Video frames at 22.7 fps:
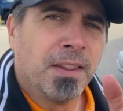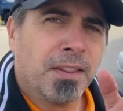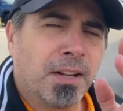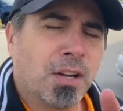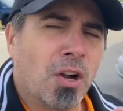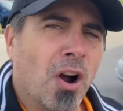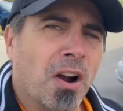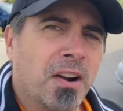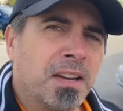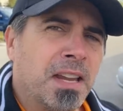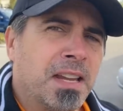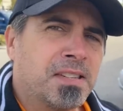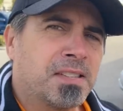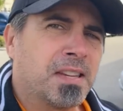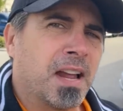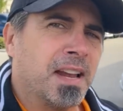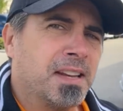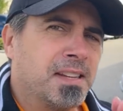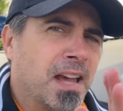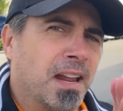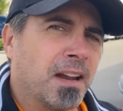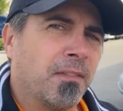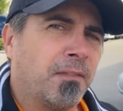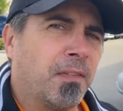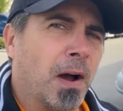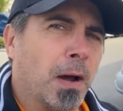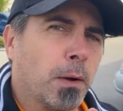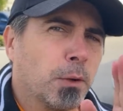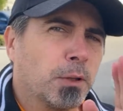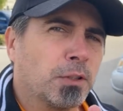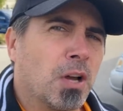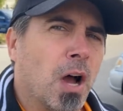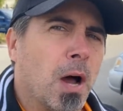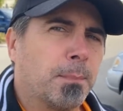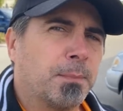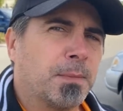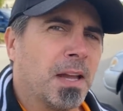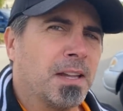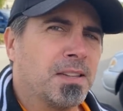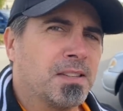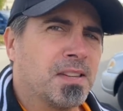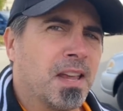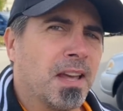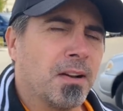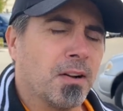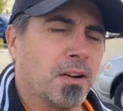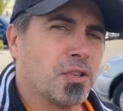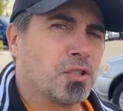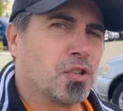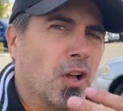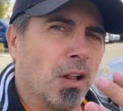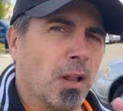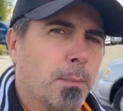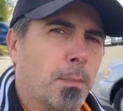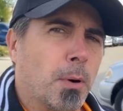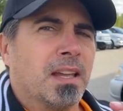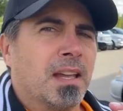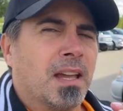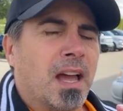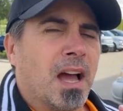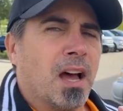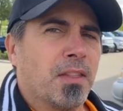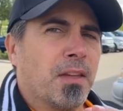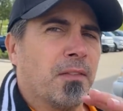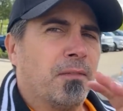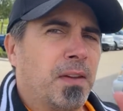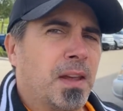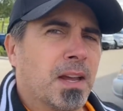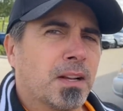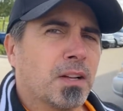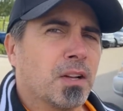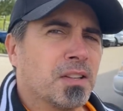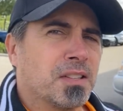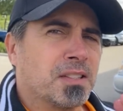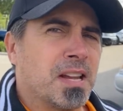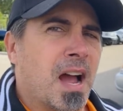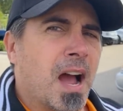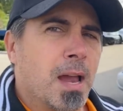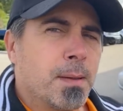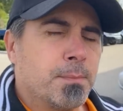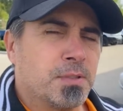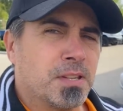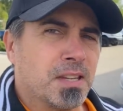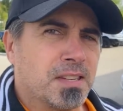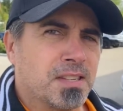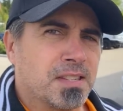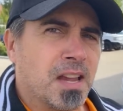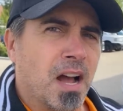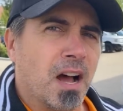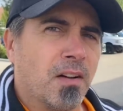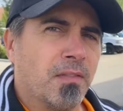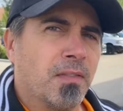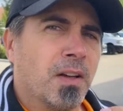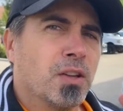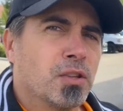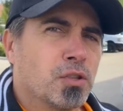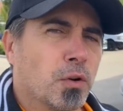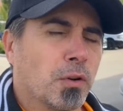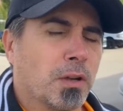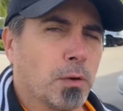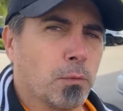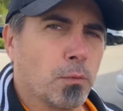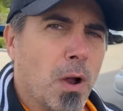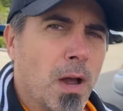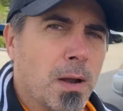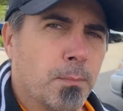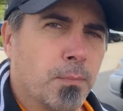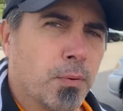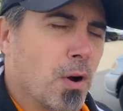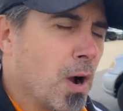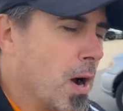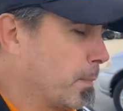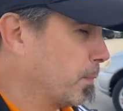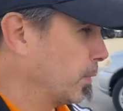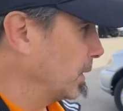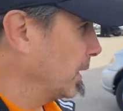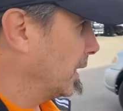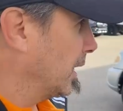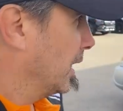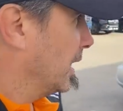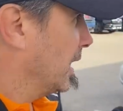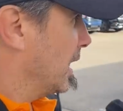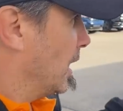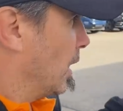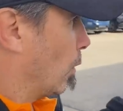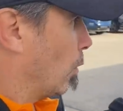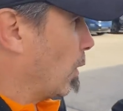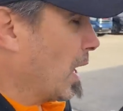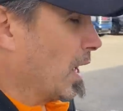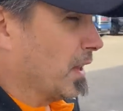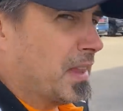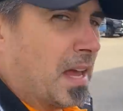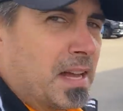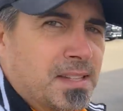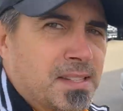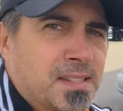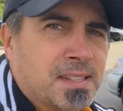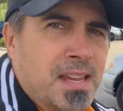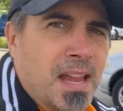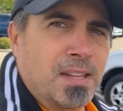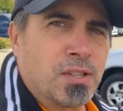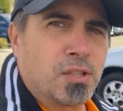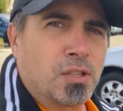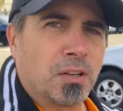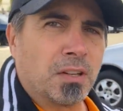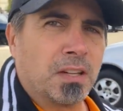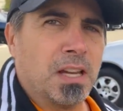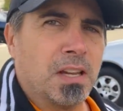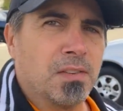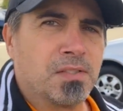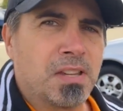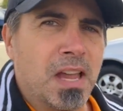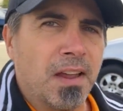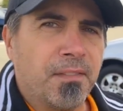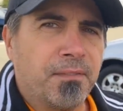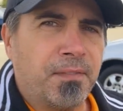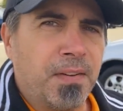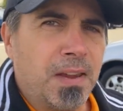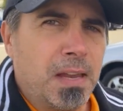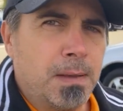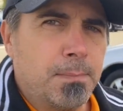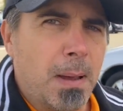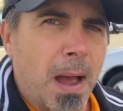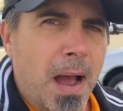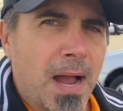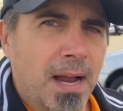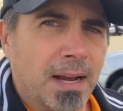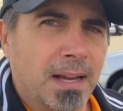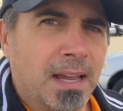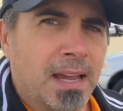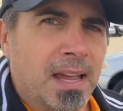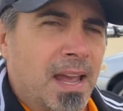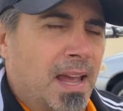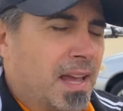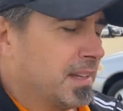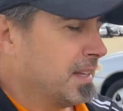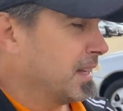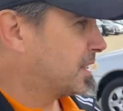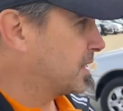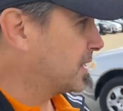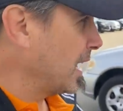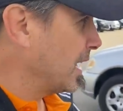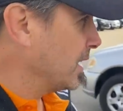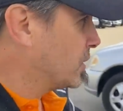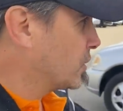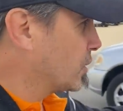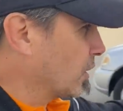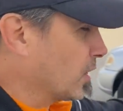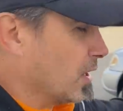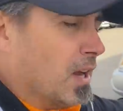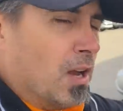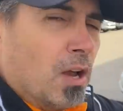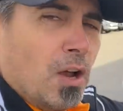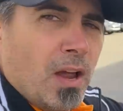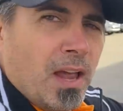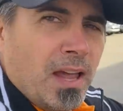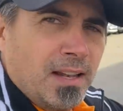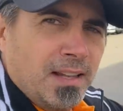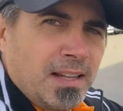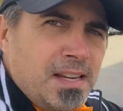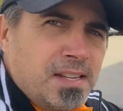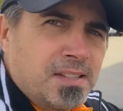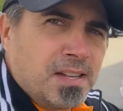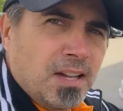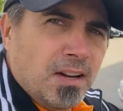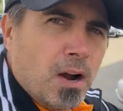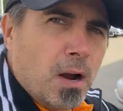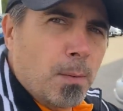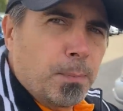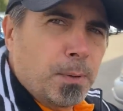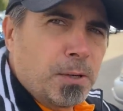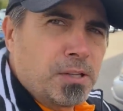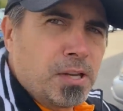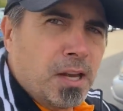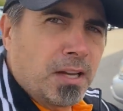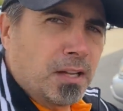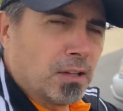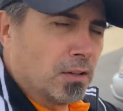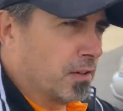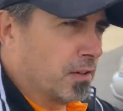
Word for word: car needs to identify with top dead center. It's all about how the vehicle times itself so it can run properly. Well, that sensor gives that feedback. And that sensor, at least in our particular